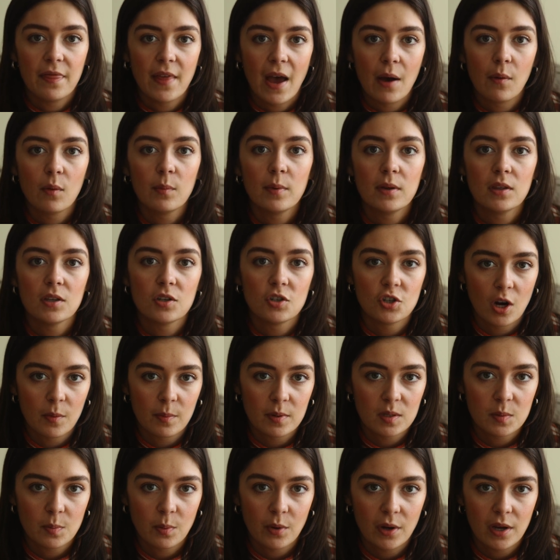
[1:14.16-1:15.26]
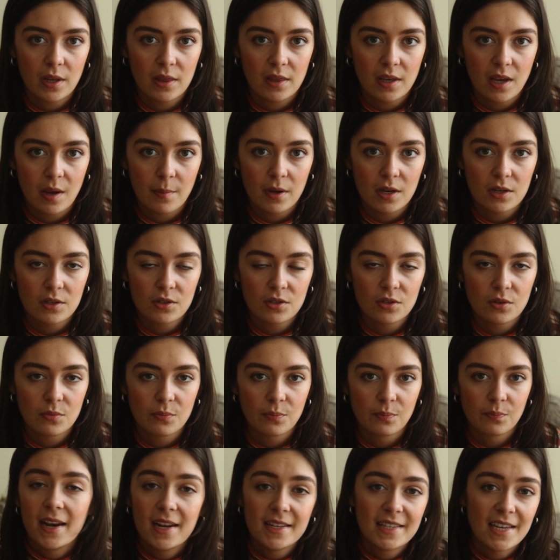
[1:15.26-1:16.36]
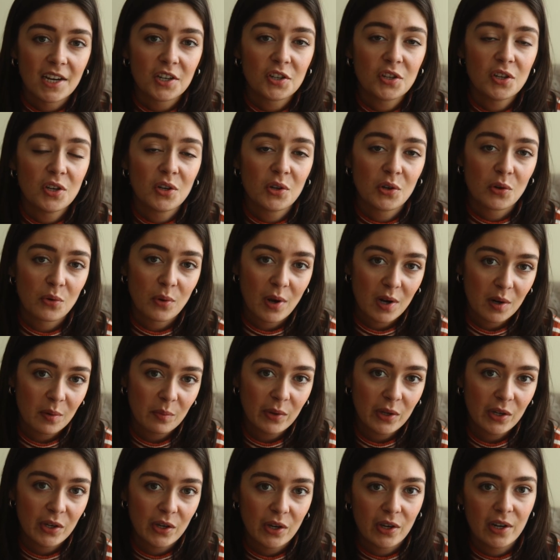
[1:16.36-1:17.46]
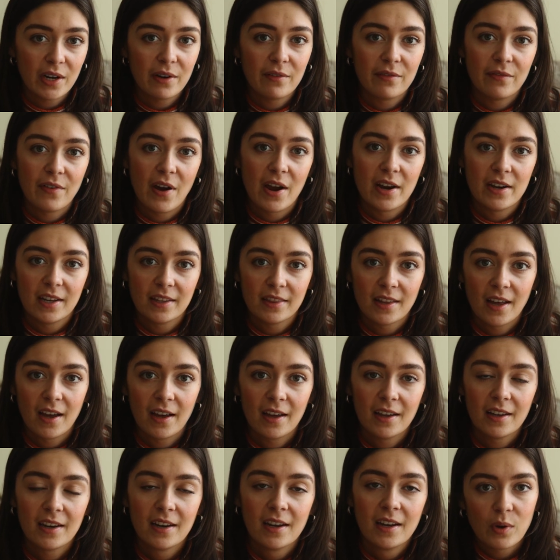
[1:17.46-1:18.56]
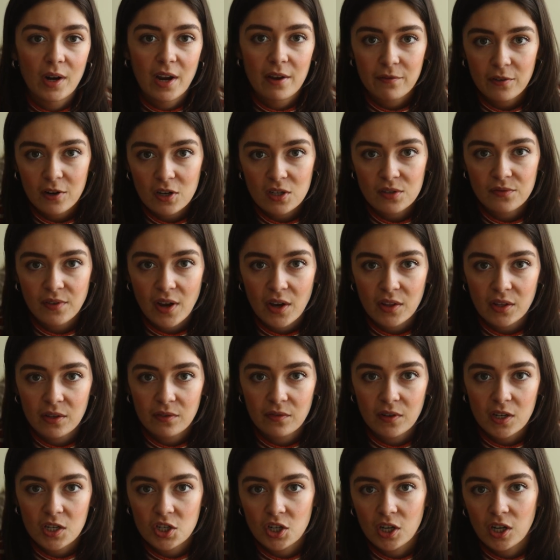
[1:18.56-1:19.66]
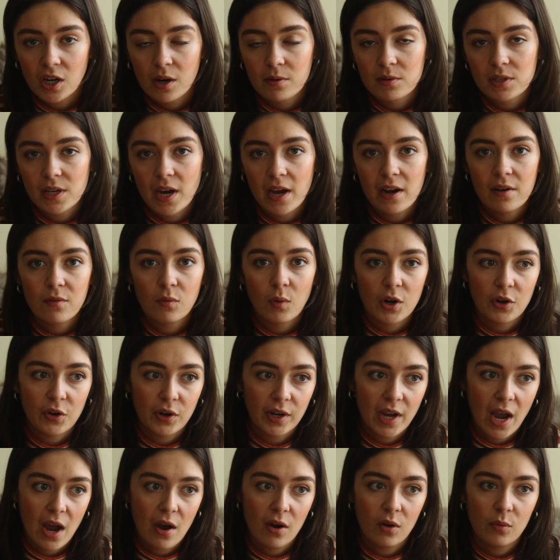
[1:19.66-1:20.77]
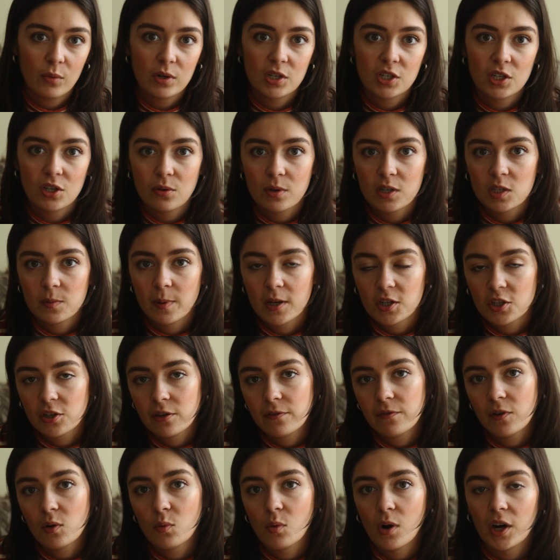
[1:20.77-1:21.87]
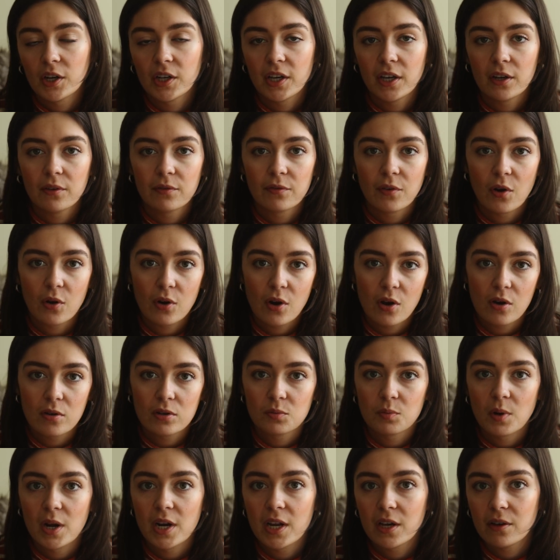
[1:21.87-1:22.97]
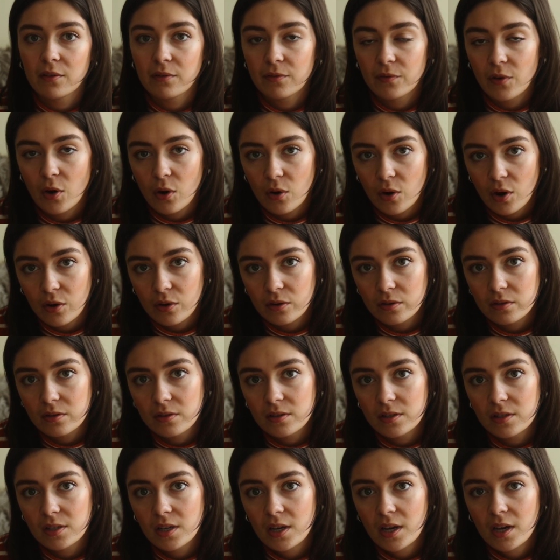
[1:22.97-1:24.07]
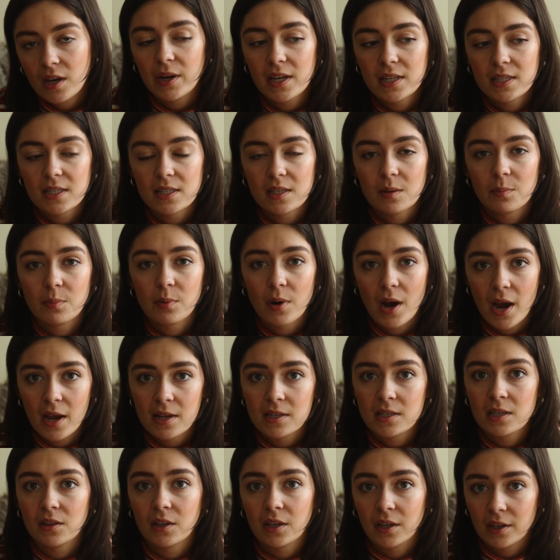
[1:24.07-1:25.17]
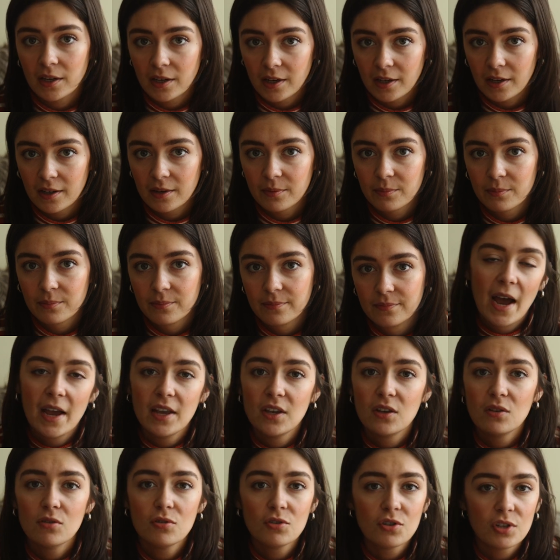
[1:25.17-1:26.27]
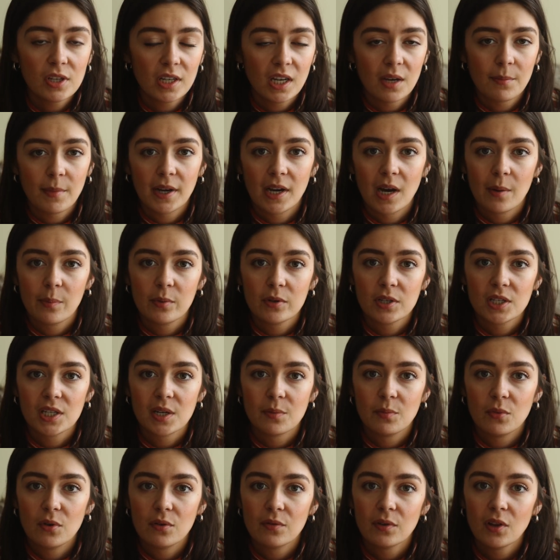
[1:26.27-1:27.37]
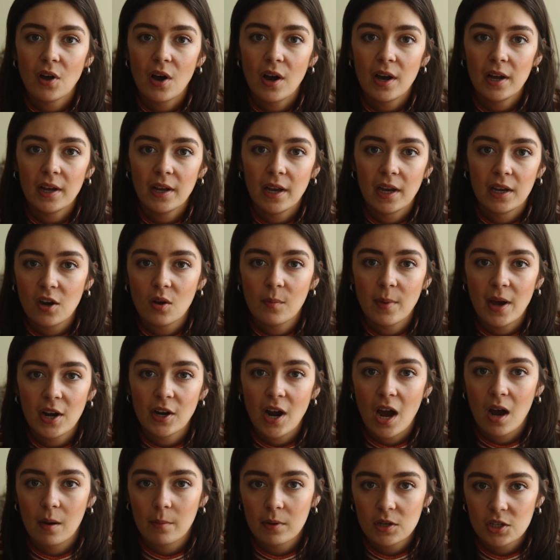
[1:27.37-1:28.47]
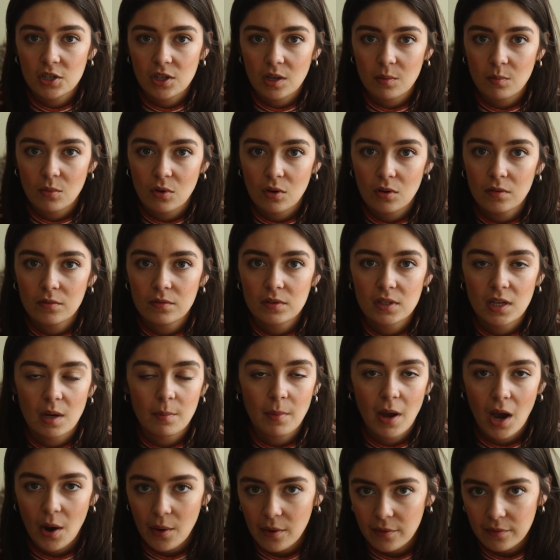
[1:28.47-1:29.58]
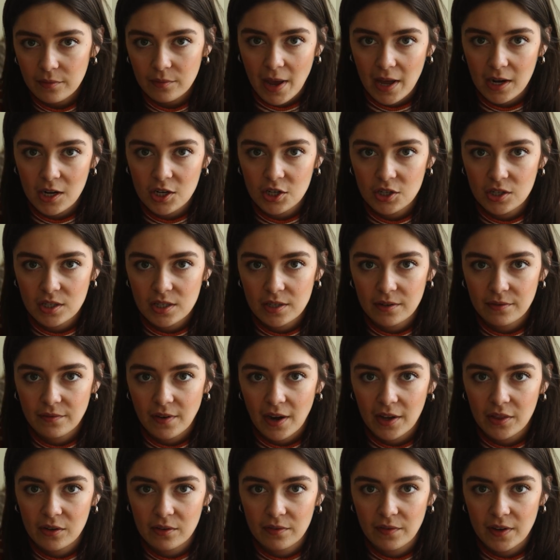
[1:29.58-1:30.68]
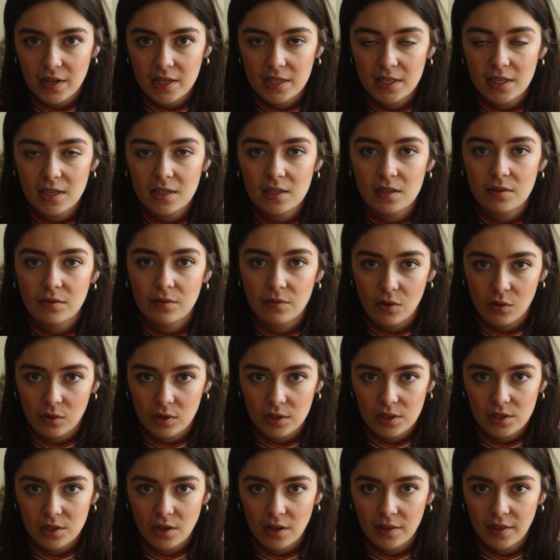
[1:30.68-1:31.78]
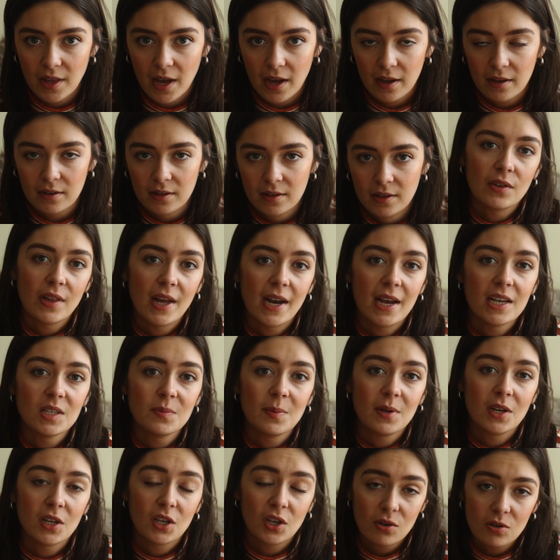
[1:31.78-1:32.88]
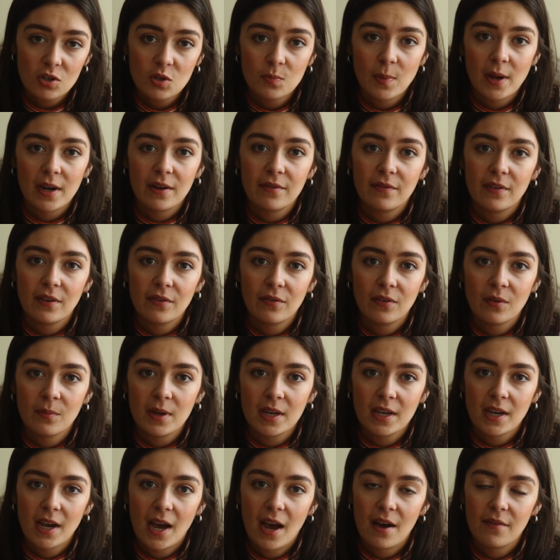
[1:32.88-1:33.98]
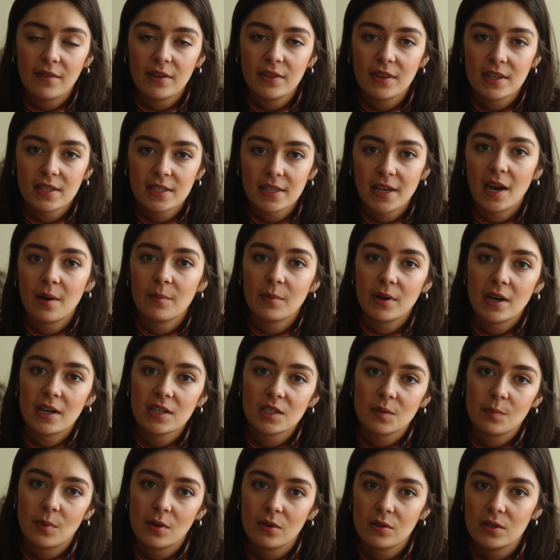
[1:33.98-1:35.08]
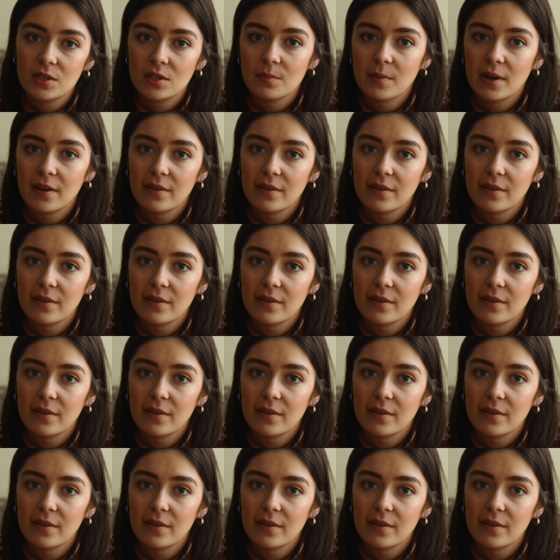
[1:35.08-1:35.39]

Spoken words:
and that will be the sharpest point in the image. And it's actually incredibly good at finding that. When I first found the feature, I was kind of wondering how it would do, especially for walking photos, running photos, but it's surprisingly good. I usually get my couples to move a lot, and no matter how much they move, somehow it manages to find their faces and focus on that. So that has been a huge benefit for me having this camera as opposed